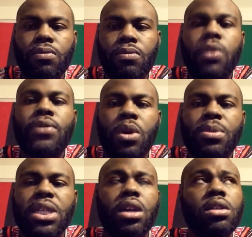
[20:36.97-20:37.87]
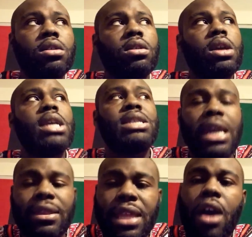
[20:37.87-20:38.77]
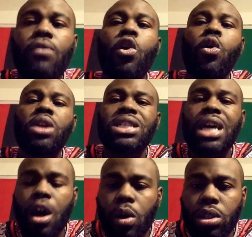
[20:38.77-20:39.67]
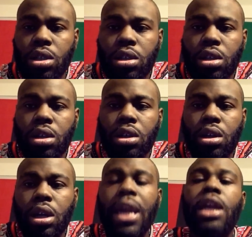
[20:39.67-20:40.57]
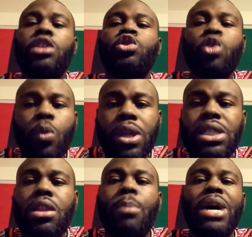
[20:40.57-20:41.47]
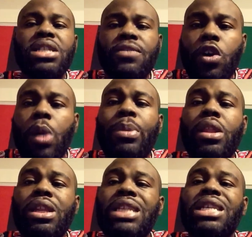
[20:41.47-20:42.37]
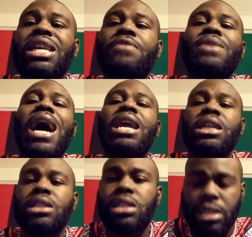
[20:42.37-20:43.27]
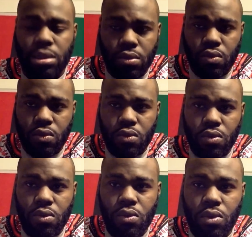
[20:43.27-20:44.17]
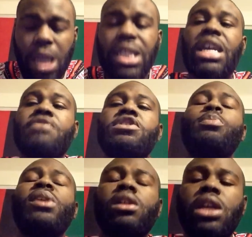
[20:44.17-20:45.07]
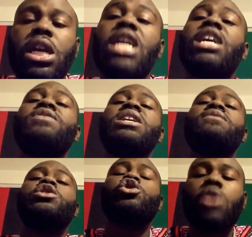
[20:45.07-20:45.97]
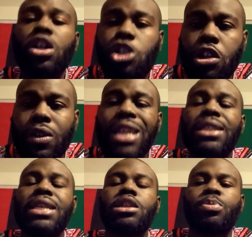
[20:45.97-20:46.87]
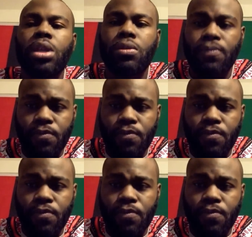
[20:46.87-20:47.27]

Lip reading: Feel what I'm saying? Take that role as an elder and do it to the best of your ability to give guidance. To give stability. To give structure and discipline.